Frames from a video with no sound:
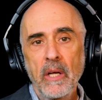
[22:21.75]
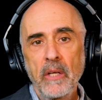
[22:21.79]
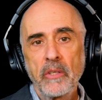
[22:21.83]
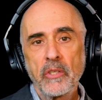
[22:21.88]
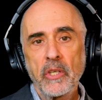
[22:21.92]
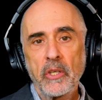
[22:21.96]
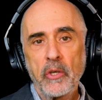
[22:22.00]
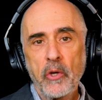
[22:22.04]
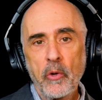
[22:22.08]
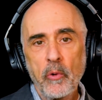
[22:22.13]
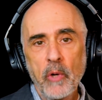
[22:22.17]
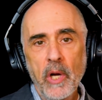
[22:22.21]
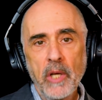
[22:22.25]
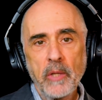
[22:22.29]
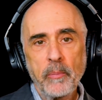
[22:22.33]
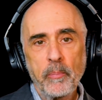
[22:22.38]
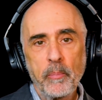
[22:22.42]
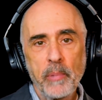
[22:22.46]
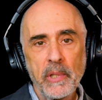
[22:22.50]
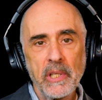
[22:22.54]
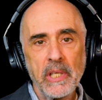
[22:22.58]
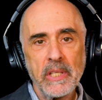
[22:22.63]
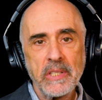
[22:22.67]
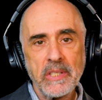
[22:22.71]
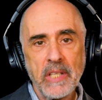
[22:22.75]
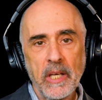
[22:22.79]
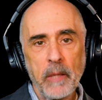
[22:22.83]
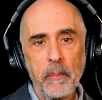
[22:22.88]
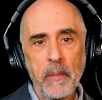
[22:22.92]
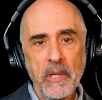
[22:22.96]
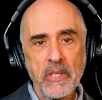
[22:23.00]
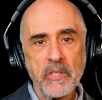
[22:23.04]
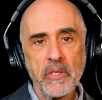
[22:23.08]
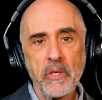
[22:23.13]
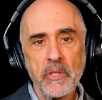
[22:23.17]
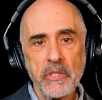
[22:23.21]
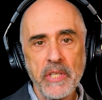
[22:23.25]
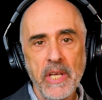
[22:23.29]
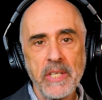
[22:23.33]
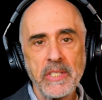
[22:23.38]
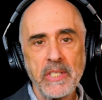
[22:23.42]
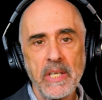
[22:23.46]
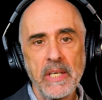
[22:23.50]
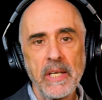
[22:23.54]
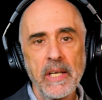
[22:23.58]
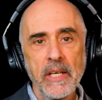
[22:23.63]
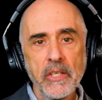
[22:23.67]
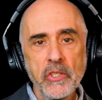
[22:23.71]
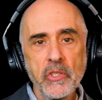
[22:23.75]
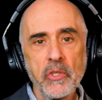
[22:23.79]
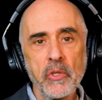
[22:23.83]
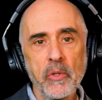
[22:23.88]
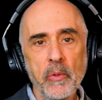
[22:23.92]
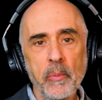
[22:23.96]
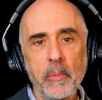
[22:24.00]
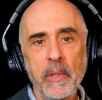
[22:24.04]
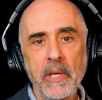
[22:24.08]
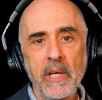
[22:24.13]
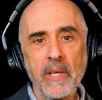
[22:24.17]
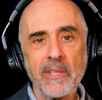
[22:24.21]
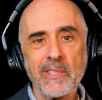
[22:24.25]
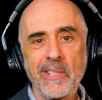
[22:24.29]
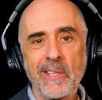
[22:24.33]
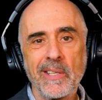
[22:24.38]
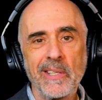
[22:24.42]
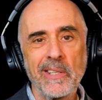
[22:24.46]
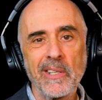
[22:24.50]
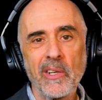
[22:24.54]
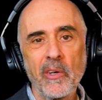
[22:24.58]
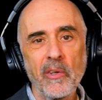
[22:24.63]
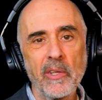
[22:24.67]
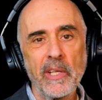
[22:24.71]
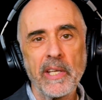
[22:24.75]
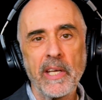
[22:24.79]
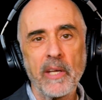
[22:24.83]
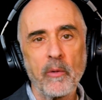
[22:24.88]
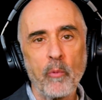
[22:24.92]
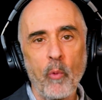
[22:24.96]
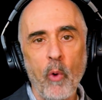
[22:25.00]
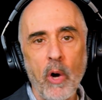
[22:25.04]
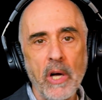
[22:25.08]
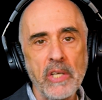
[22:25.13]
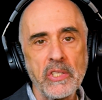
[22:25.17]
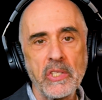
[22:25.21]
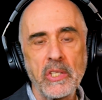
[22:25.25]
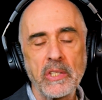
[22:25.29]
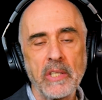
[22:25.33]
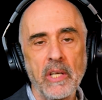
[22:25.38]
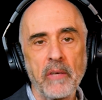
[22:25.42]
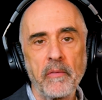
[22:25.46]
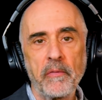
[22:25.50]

to create ballistic missiles as an issue, because clearly it wasn't.